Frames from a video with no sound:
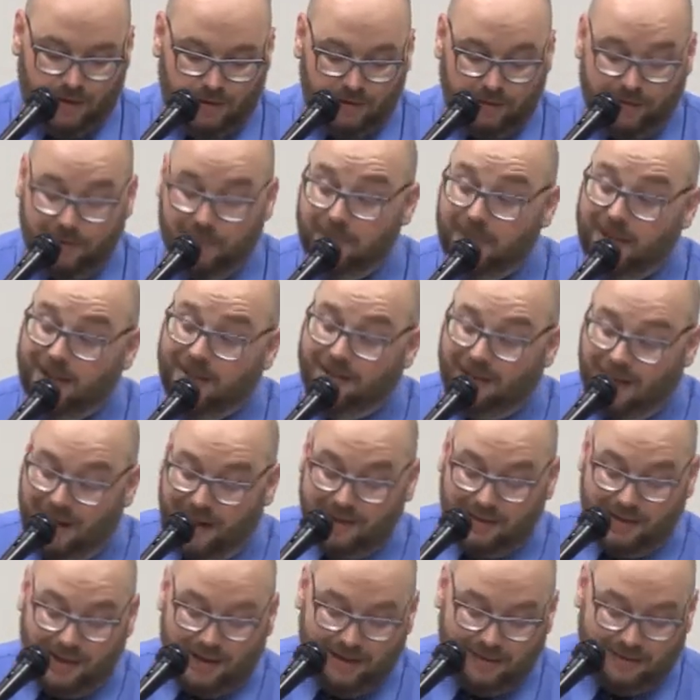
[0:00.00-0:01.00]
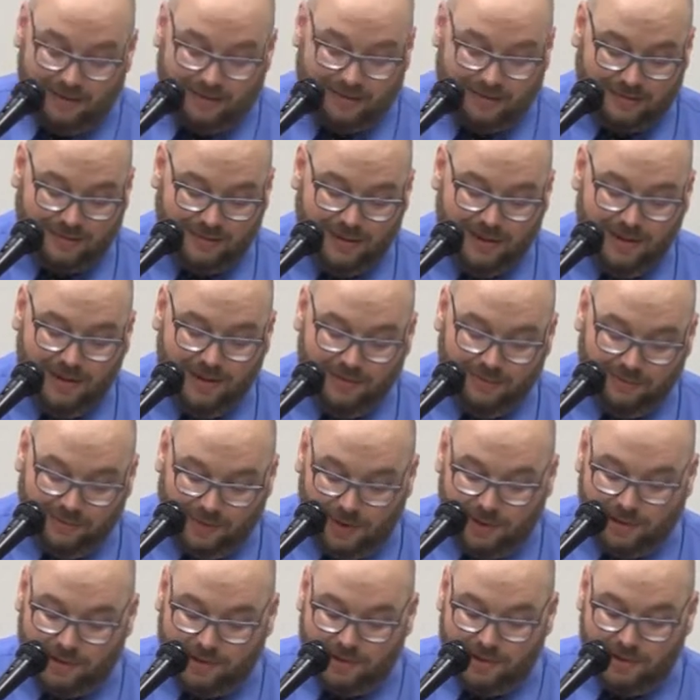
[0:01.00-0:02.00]
The May lilacs,
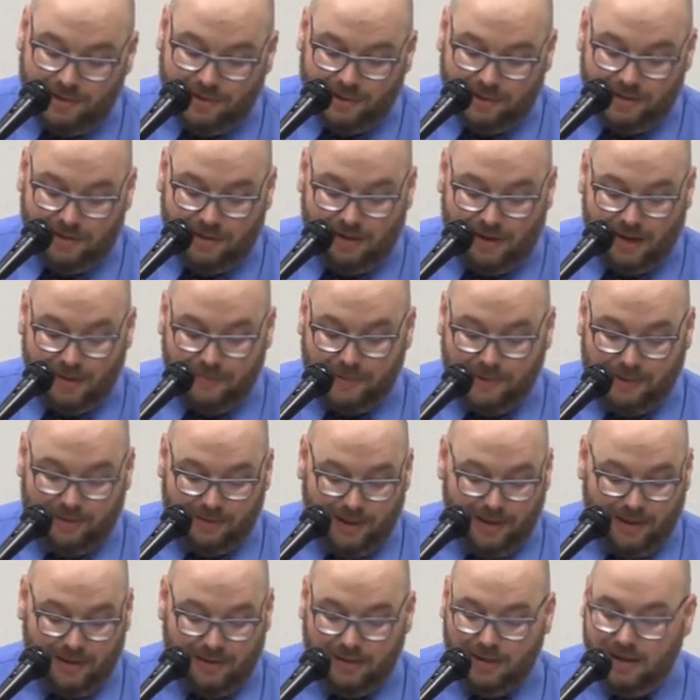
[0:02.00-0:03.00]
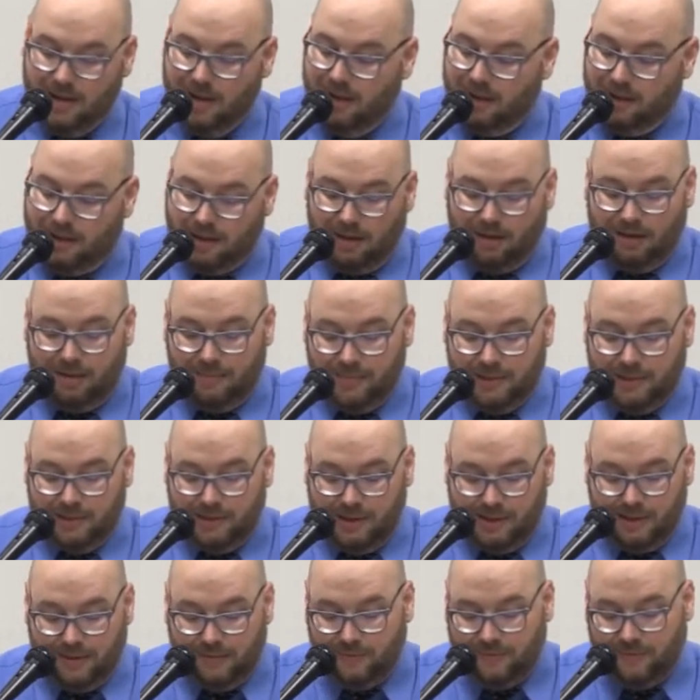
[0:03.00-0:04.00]
vulgar in their epithet, common
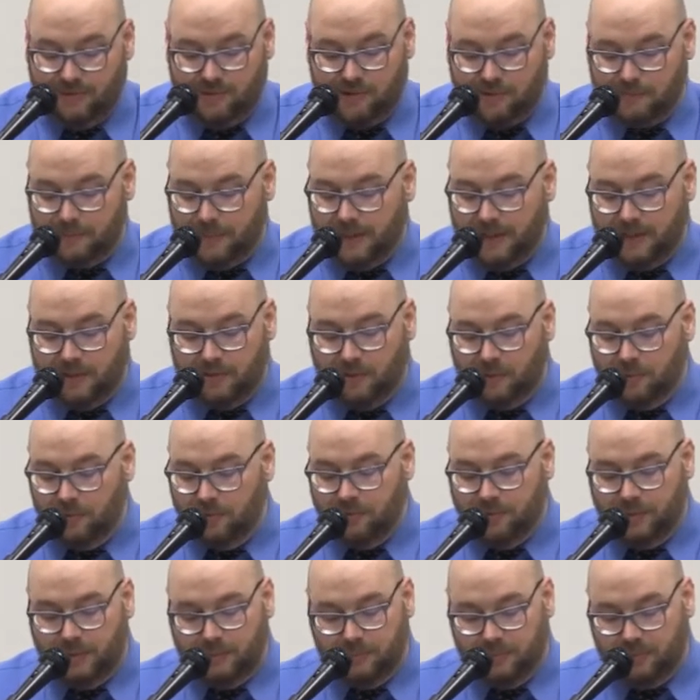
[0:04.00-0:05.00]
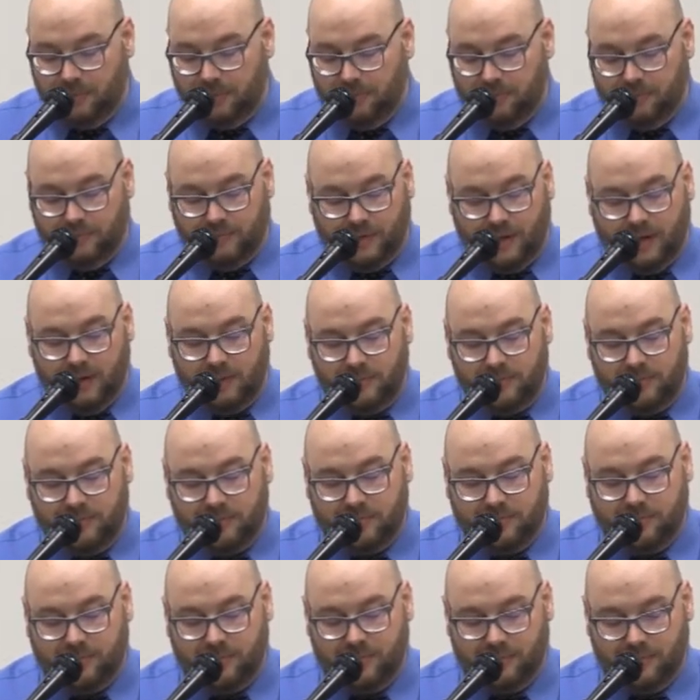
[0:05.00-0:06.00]
gift despite only brief
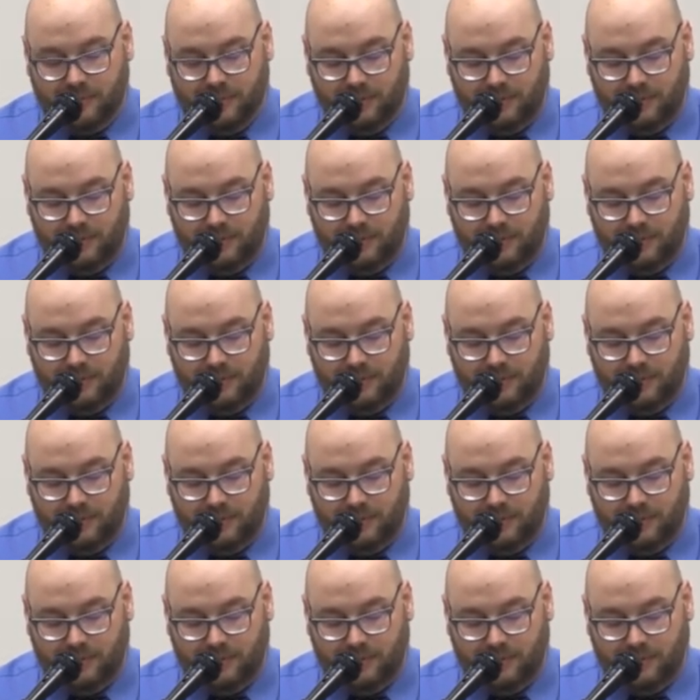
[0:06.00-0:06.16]
flowers,